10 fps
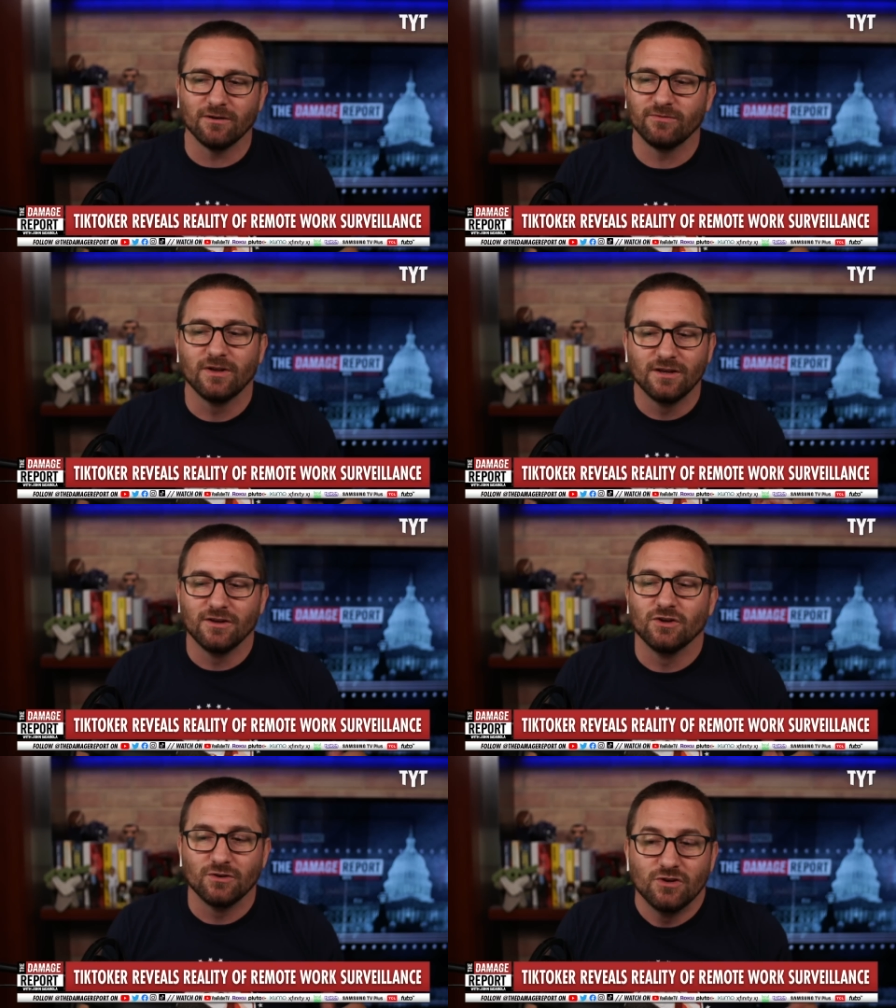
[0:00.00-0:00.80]
off.
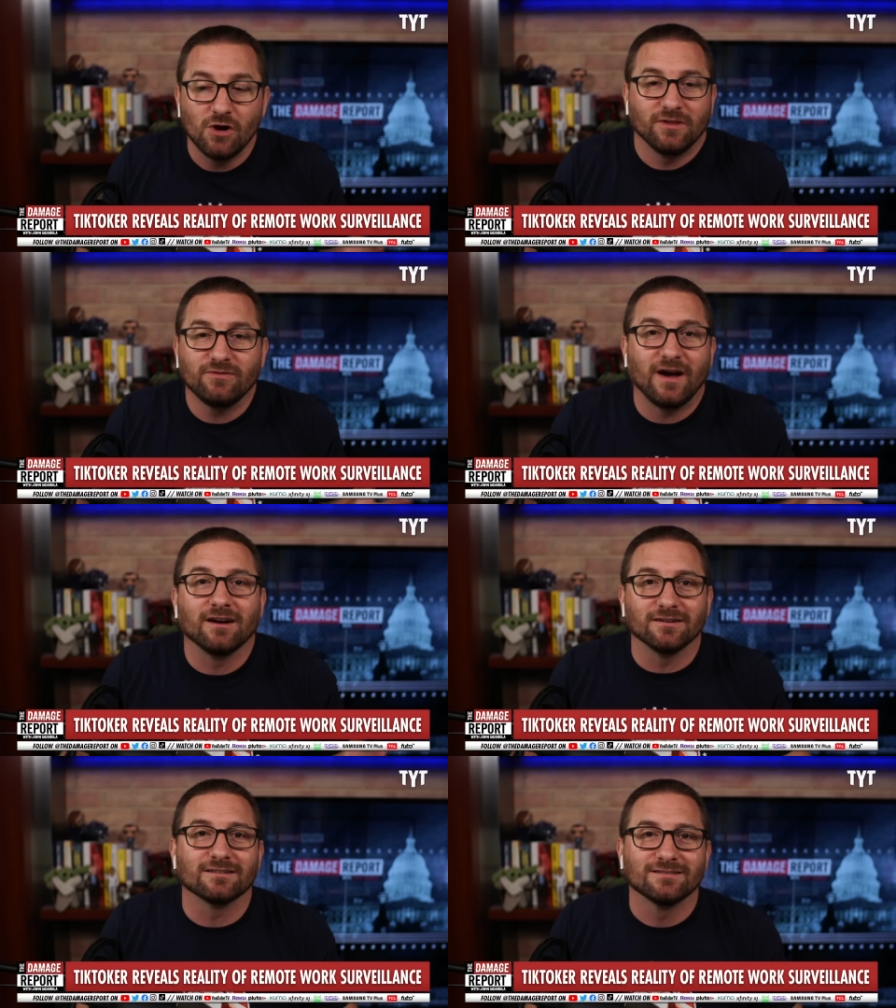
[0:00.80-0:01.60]
No, they
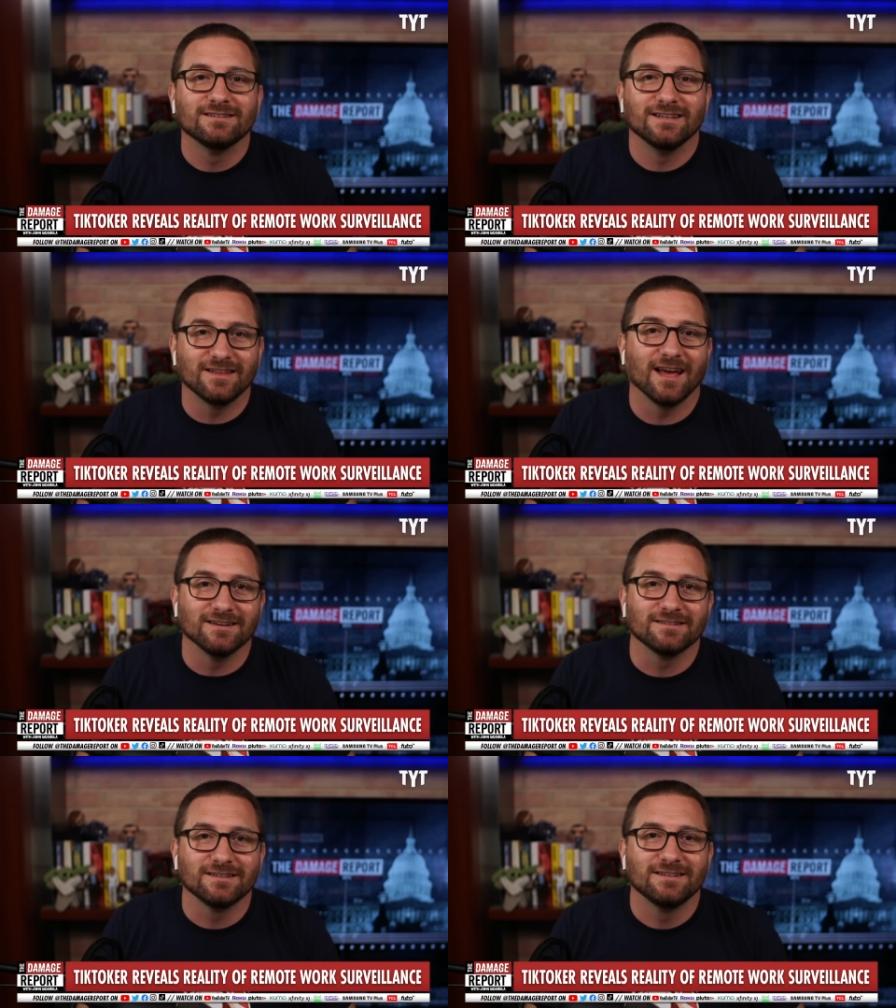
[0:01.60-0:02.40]
fired her in the
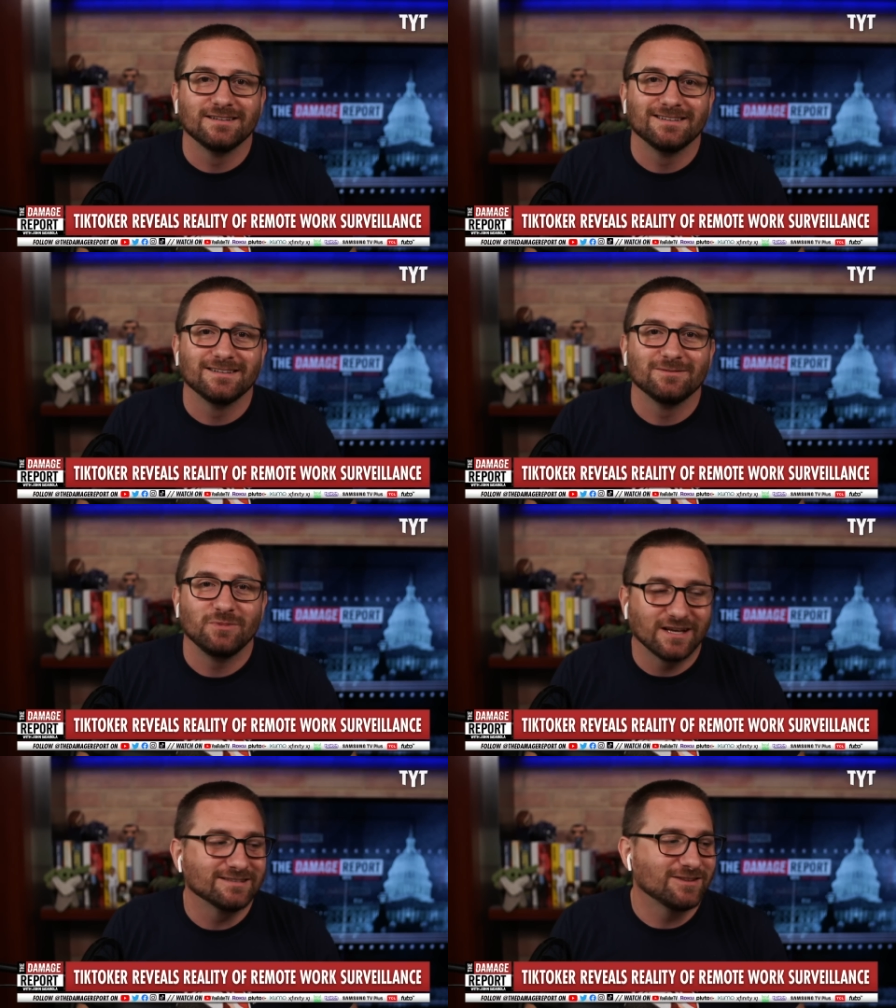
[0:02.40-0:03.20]
end
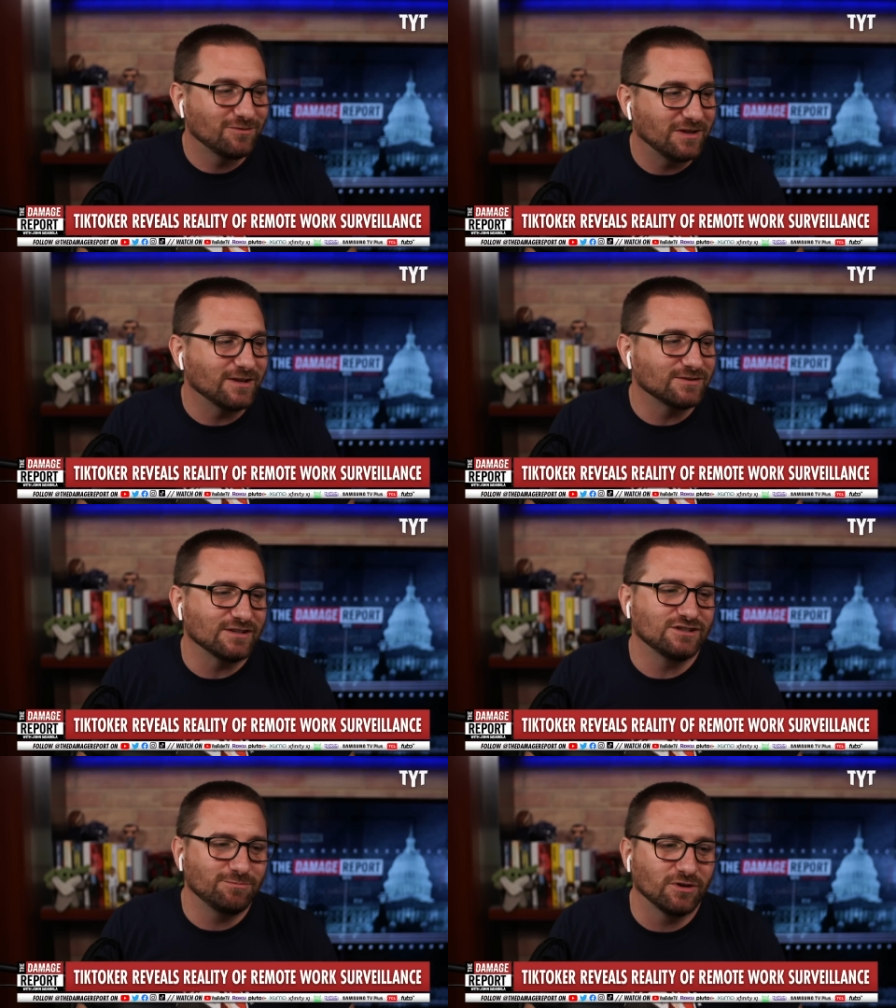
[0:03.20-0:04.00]
because of the videos
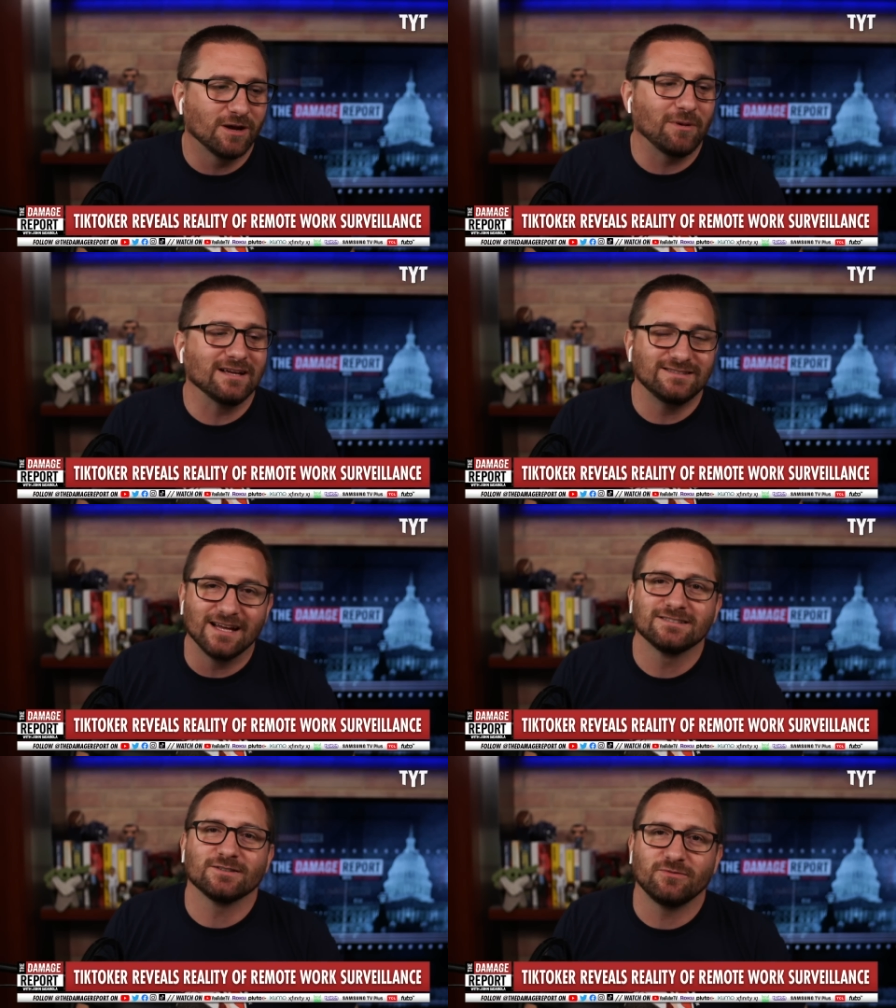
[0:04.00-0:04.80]
that she put up
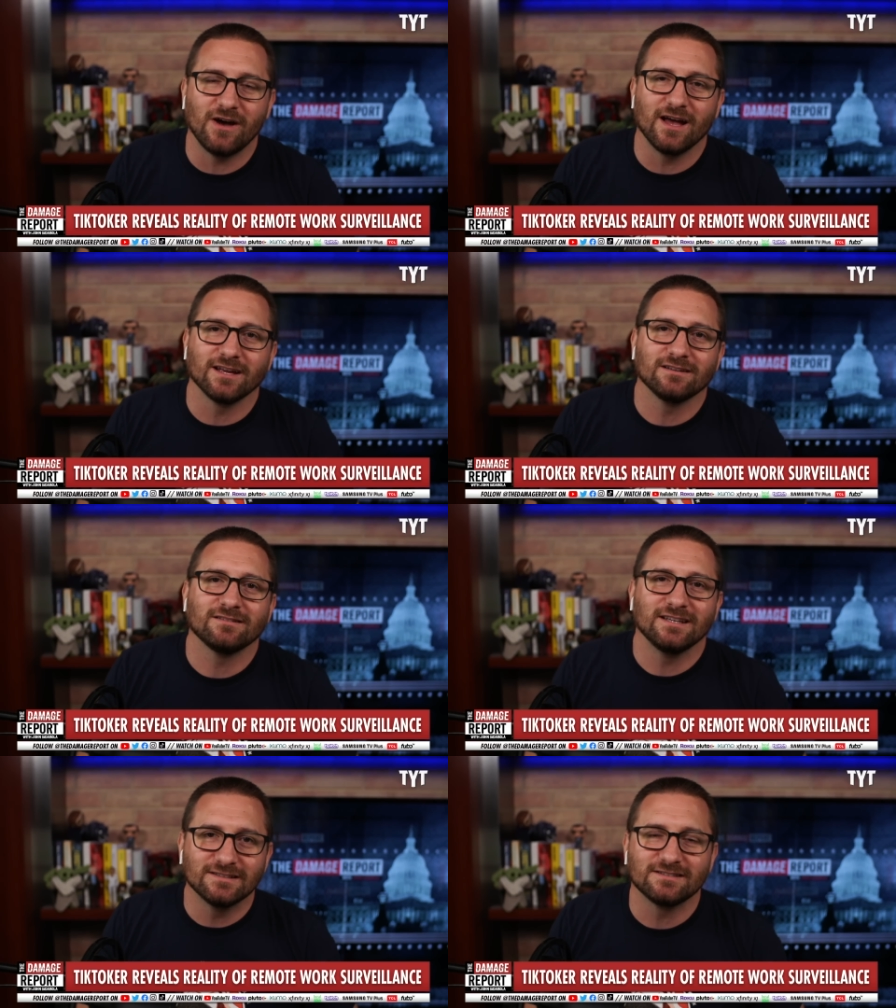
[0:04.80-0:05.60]

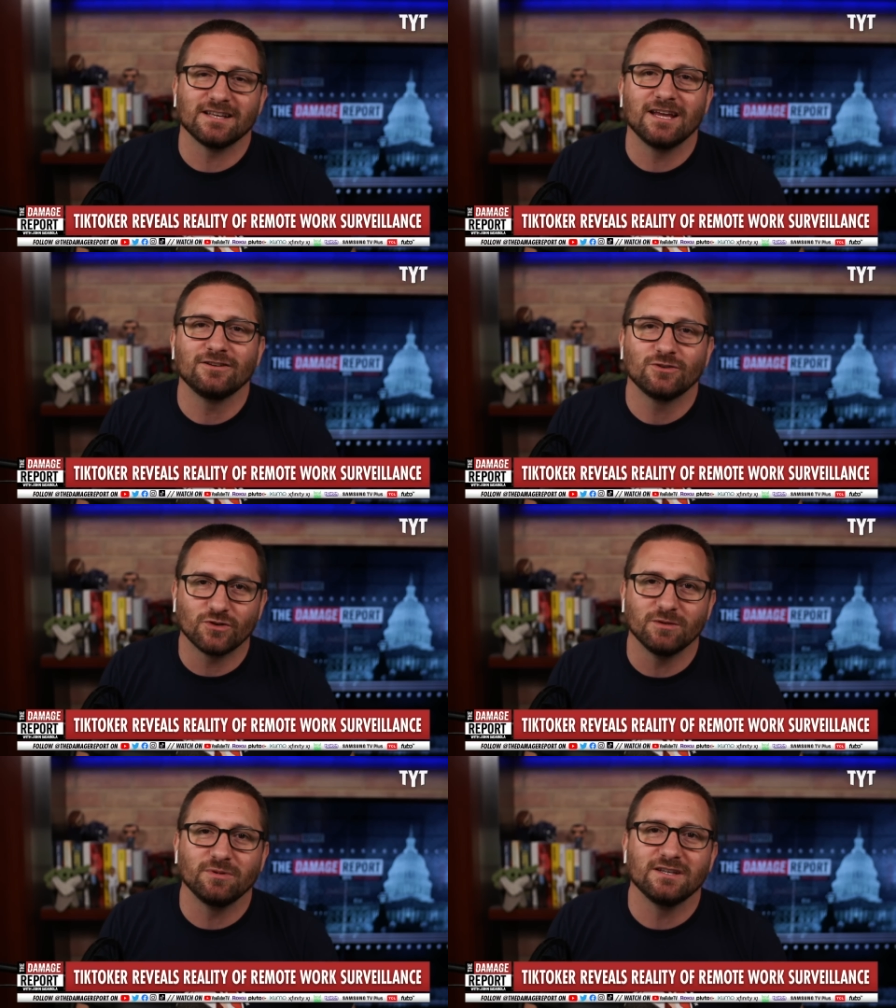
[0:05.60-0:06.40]
identifying the insane,
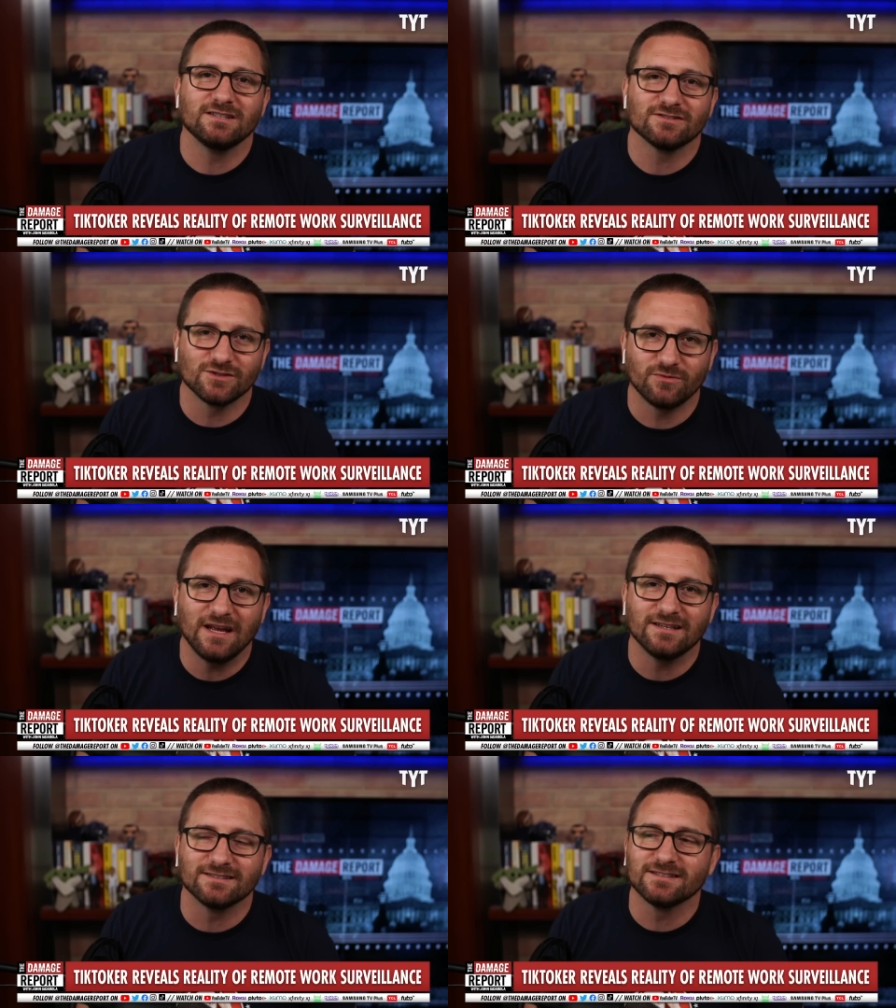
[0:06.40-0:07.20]
creepy
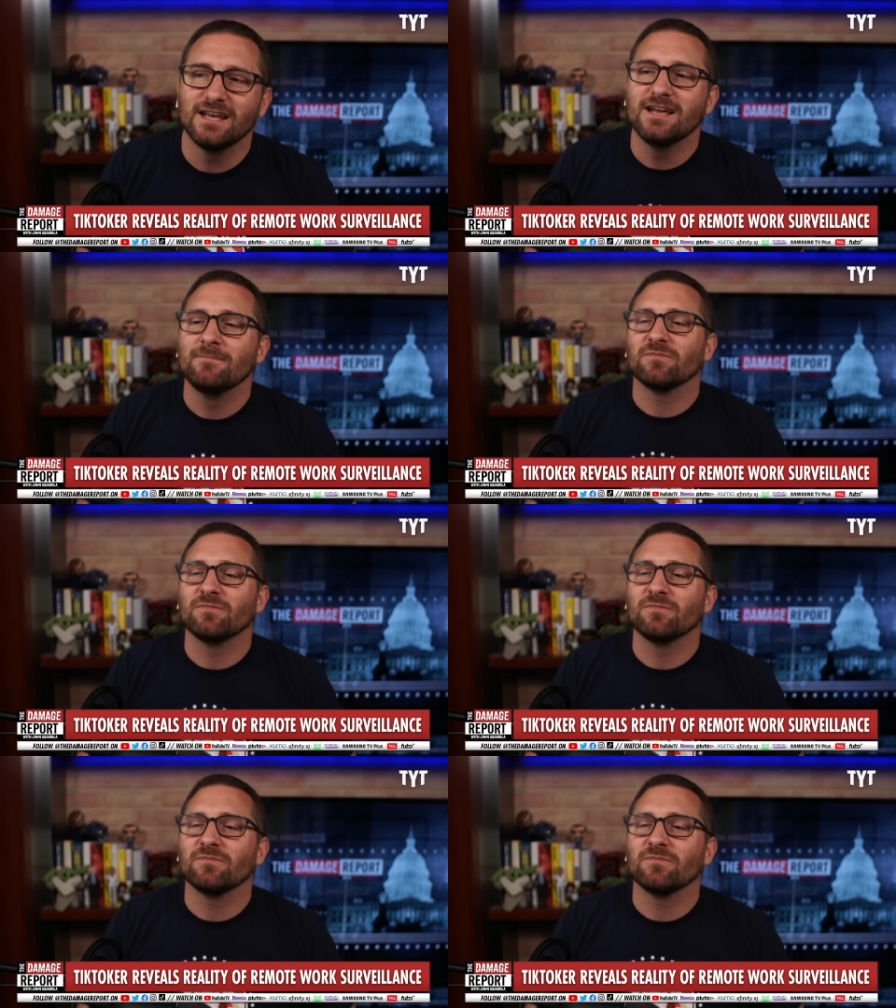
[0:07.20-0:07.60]
surveillance.